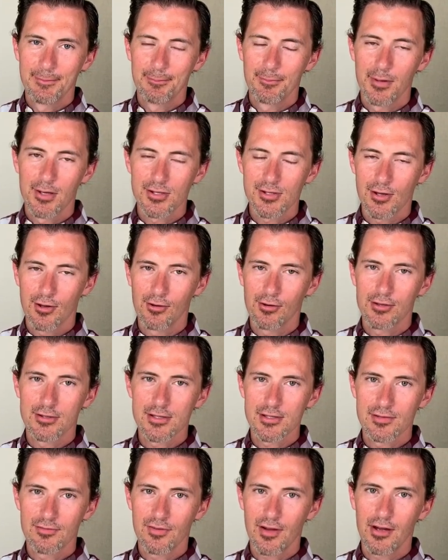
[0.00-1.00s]
But as long as
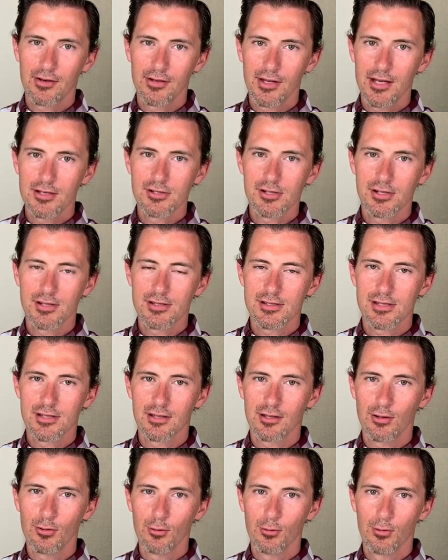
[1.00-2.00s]
its foundation is
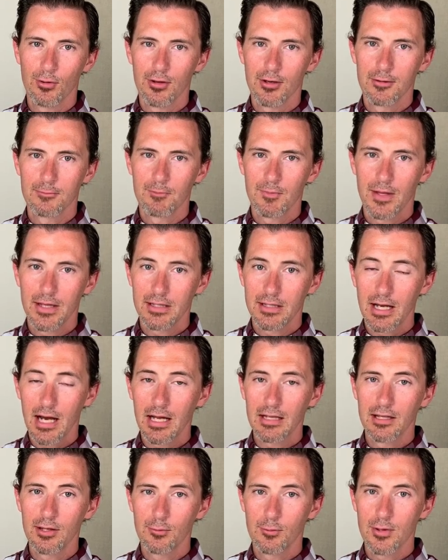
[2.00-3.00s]
in the Lord and
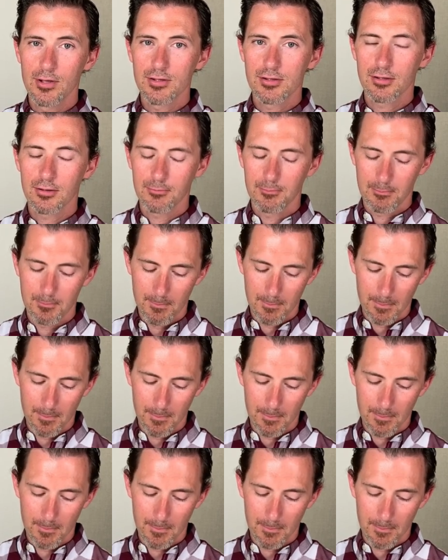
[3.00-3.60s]
godly wisdom,